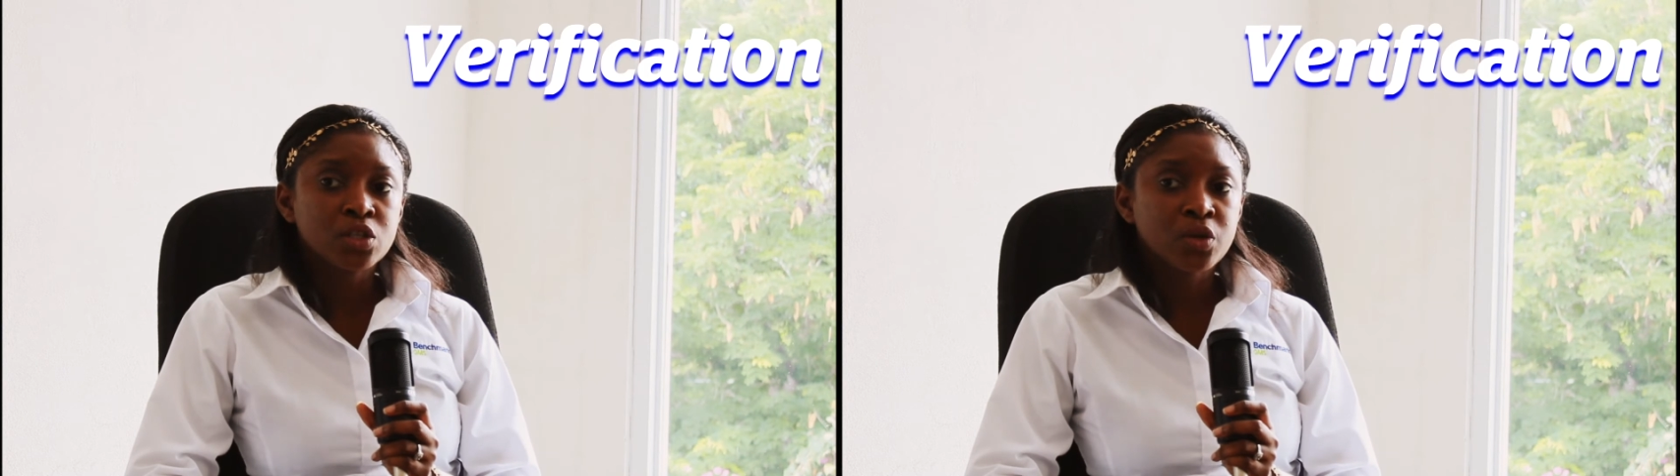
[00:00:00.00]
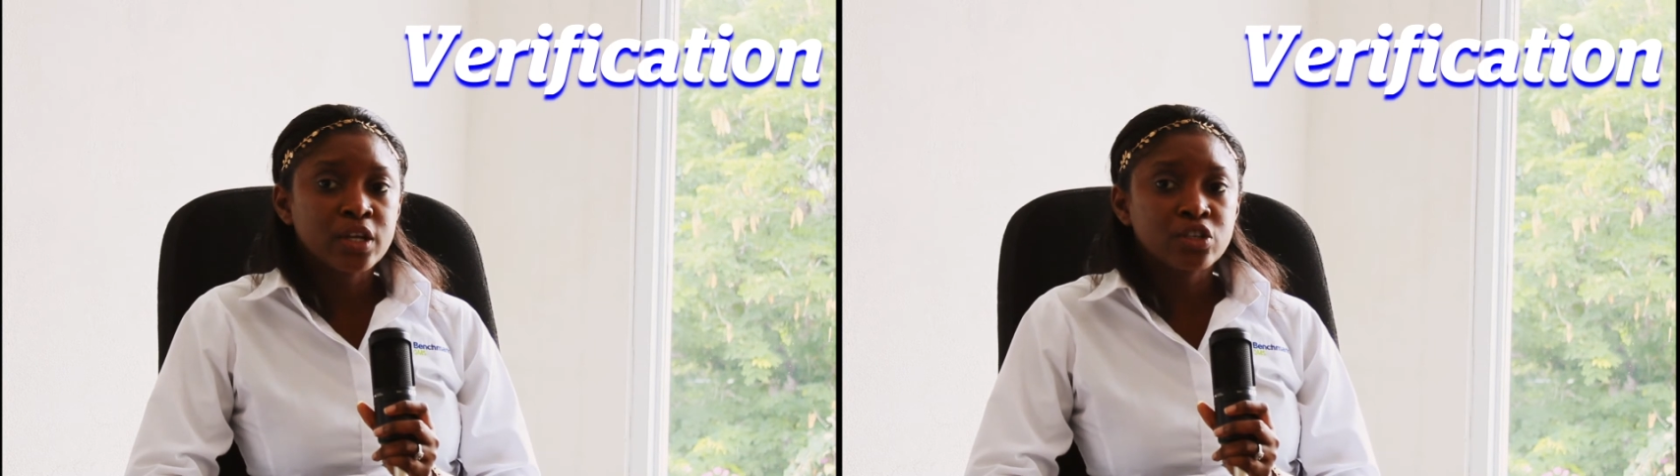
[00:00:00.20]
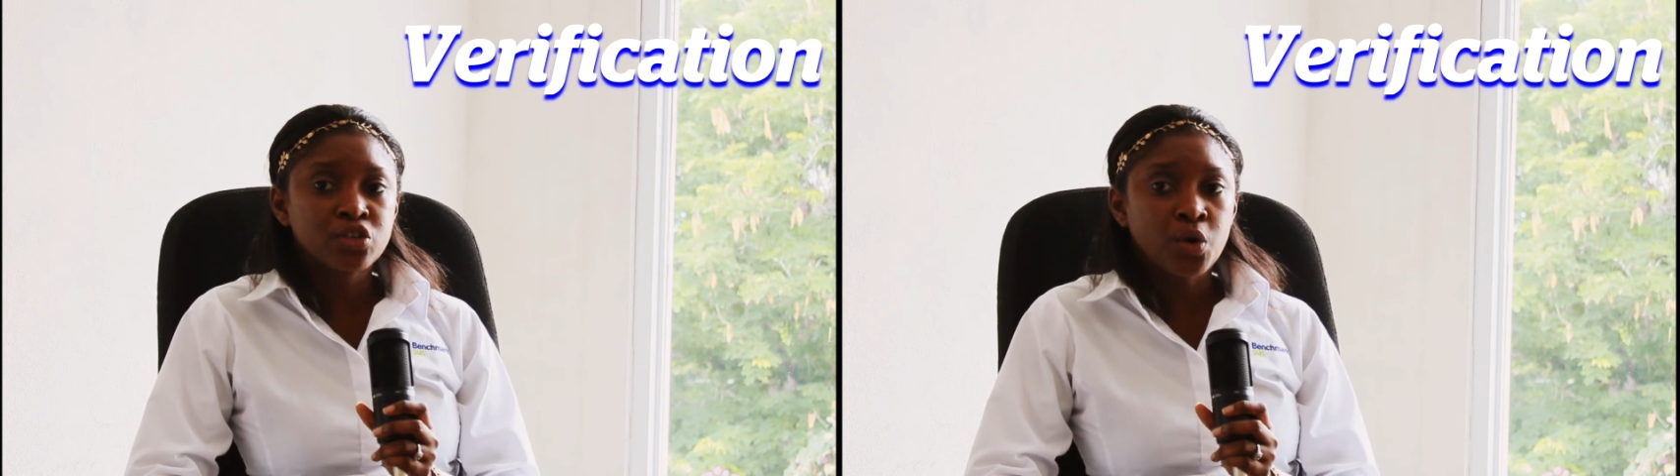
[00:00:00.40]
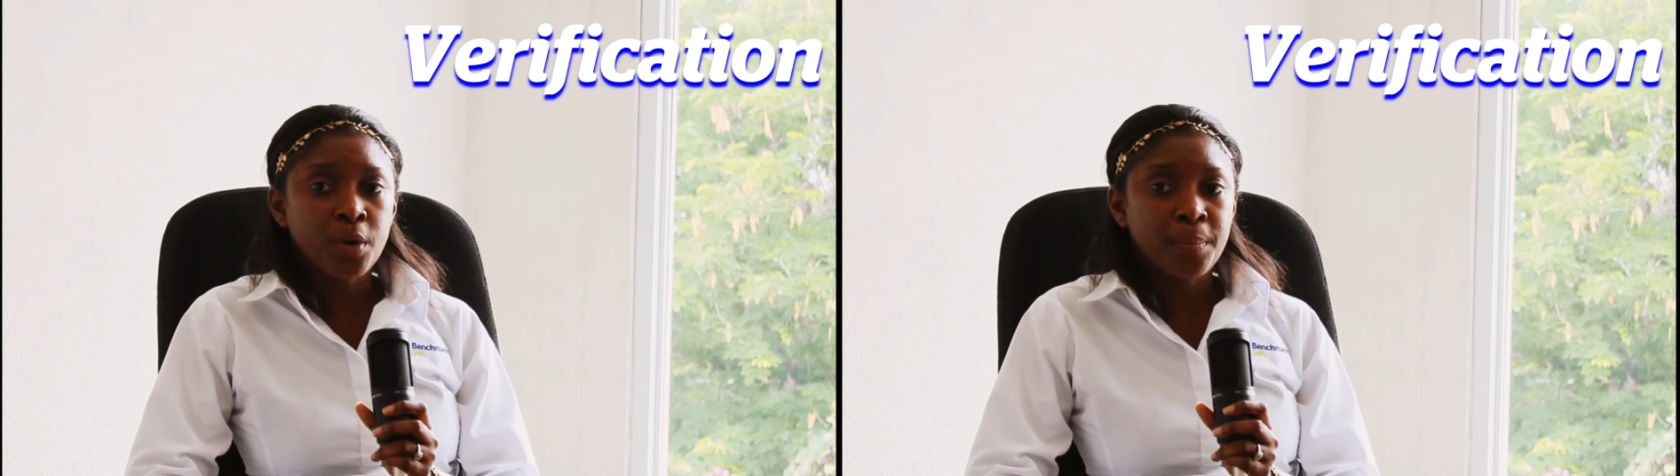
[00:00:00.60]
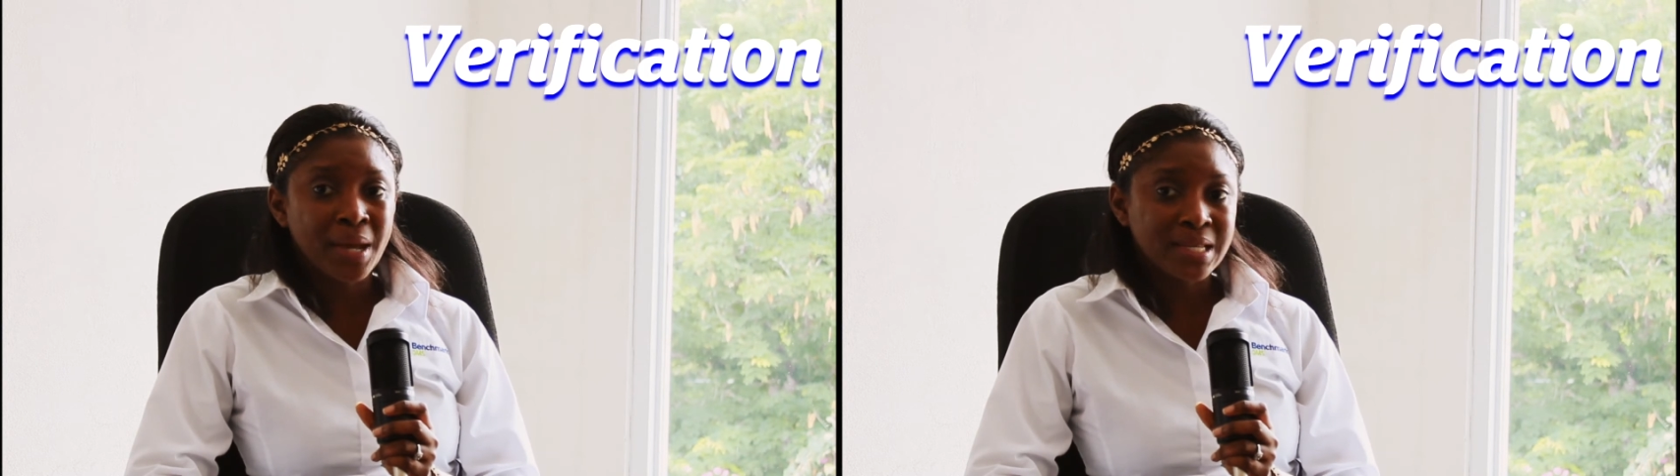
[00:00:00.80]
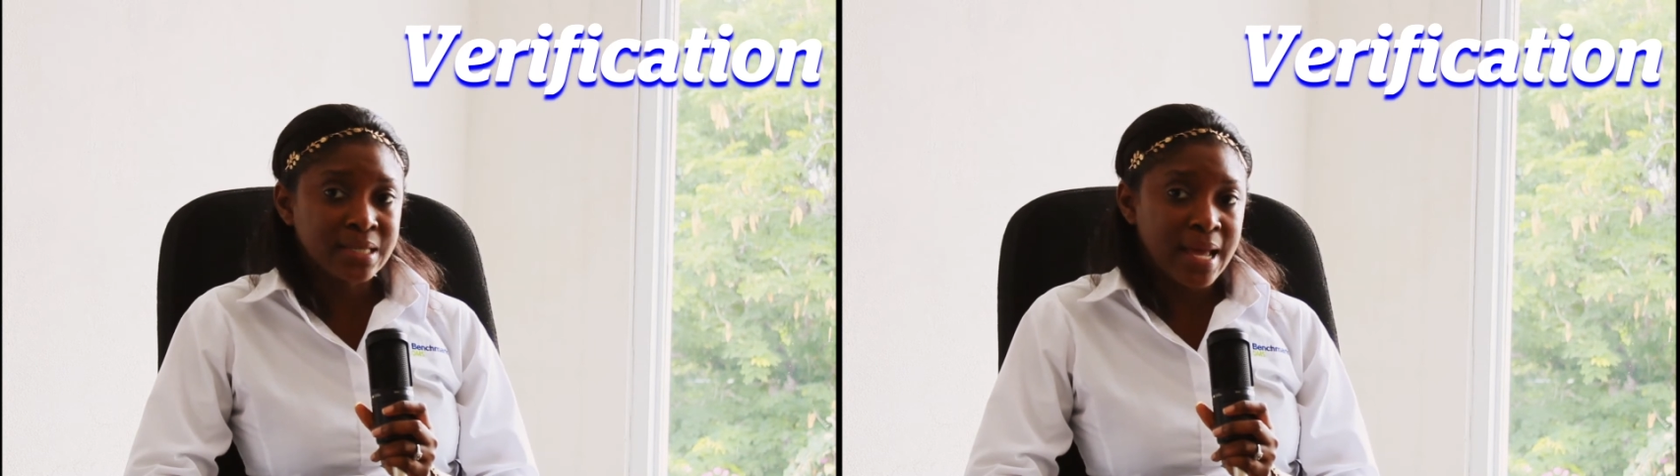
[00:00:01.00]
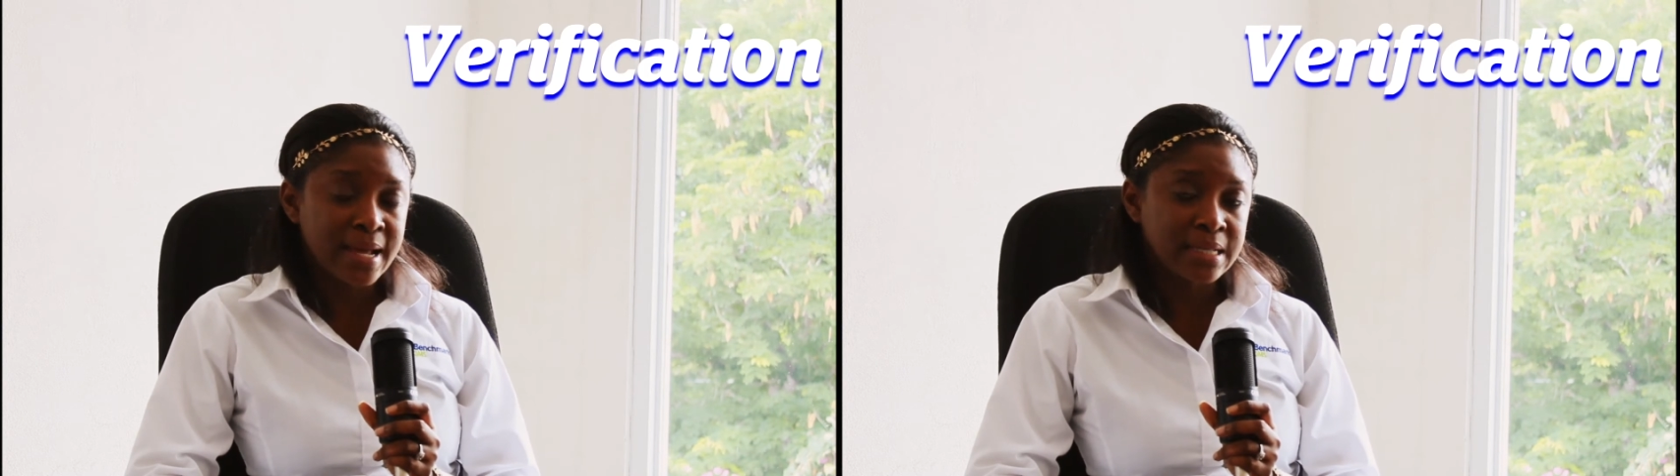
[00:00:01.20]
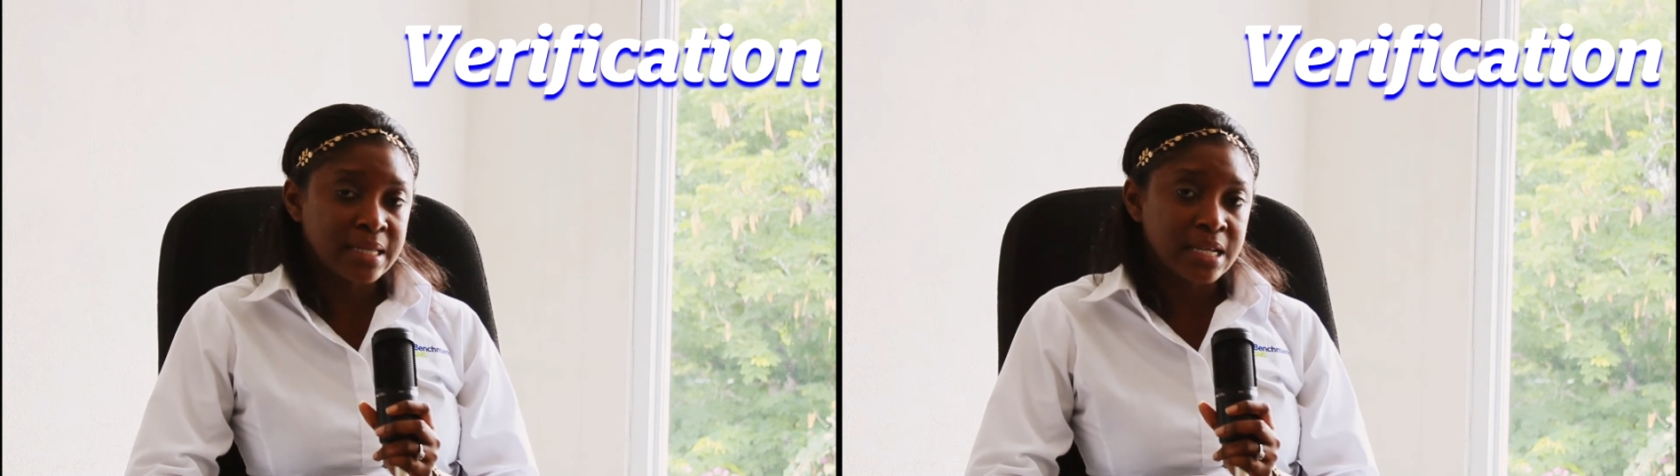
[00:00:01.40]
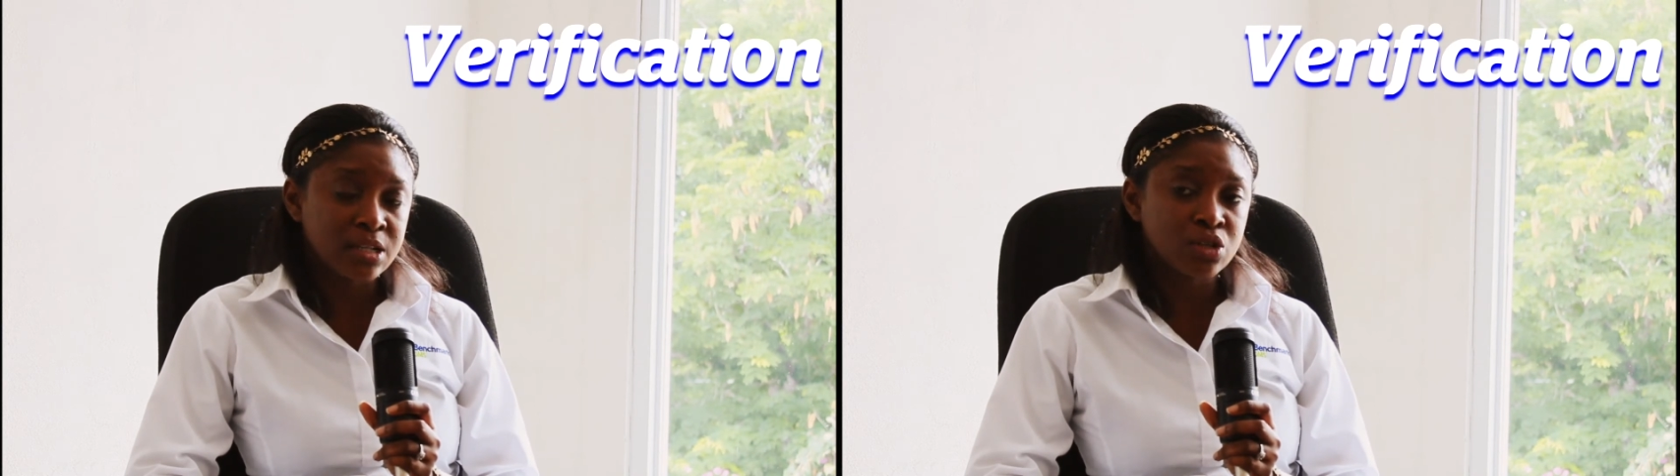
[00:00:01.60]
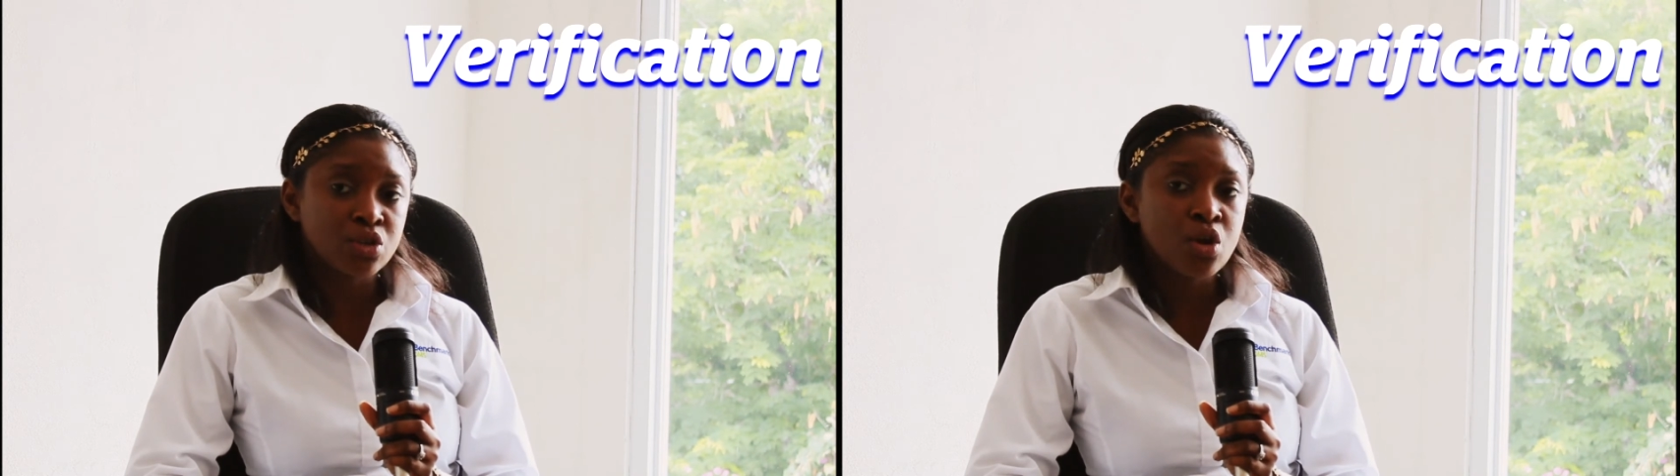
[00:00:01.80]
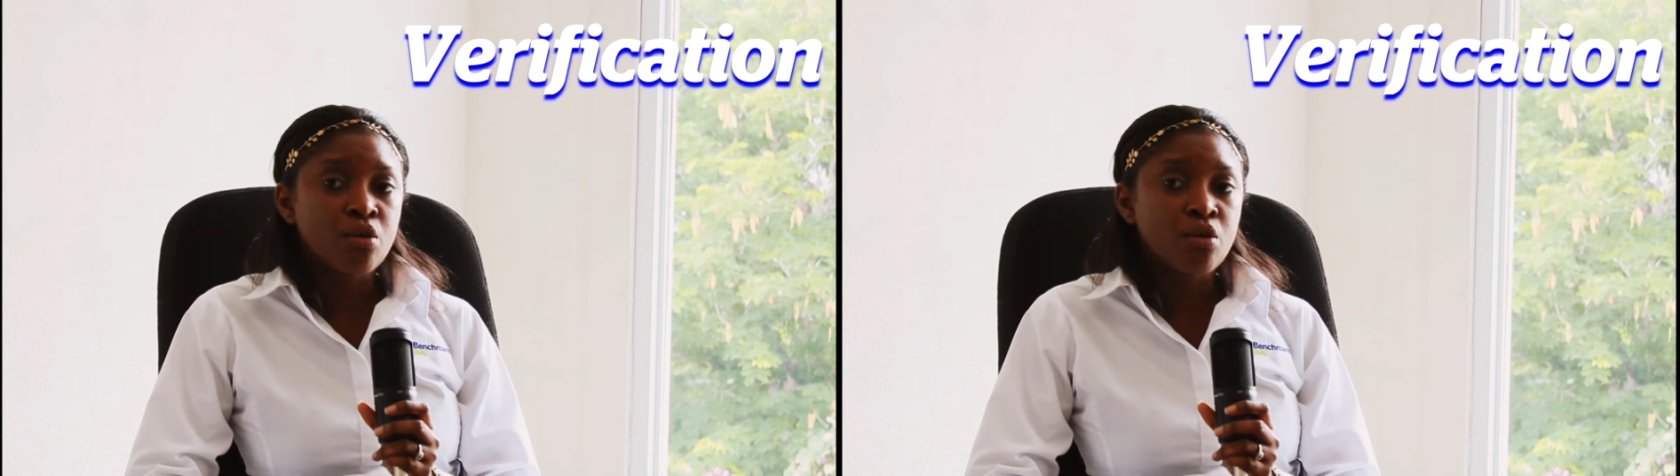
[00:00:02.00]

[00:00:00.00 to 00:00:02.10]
to ensure pest sightings